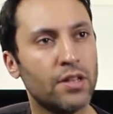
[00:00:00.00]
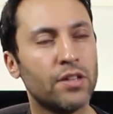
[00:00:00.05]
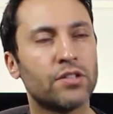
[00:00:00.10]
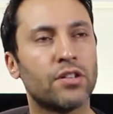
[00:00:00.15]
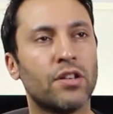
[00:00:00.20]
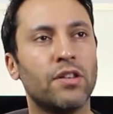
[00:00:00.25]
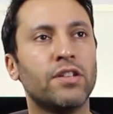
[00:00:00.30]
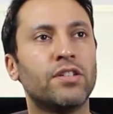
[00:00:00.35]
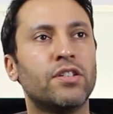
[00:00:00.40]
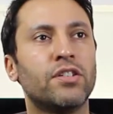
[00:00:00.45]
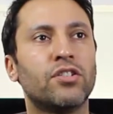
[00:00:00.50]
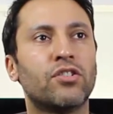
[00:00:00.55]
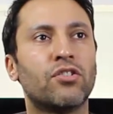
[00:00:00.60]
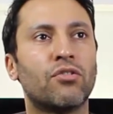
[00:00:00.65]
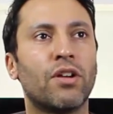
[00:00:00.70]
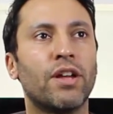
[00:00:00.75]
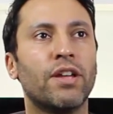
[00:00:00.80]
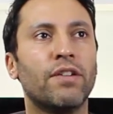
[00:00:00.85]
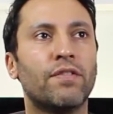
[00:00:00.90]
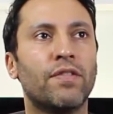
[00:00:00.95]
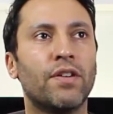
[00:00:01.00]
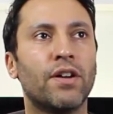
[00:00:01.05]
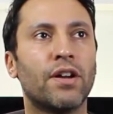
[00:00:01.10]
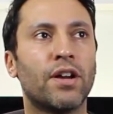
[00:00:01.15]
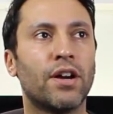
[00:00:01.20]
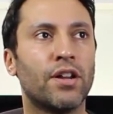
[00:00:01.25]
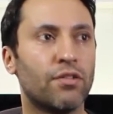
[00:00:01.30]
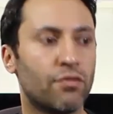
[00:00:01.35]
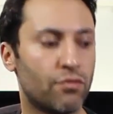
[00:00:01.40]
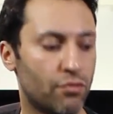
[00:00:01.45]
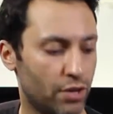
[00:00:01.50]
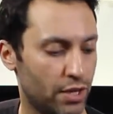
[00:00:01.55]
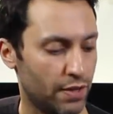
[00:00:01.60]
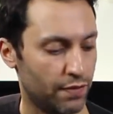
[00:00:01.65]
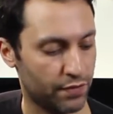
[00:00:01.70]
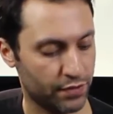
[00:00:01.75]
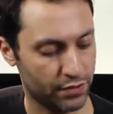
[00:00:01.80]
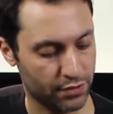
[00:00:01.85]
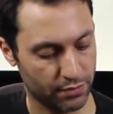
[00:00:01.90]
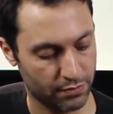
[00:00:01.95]
So this is great for kind of
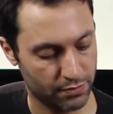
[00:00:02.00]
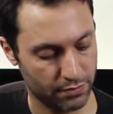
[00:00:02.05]
riffs.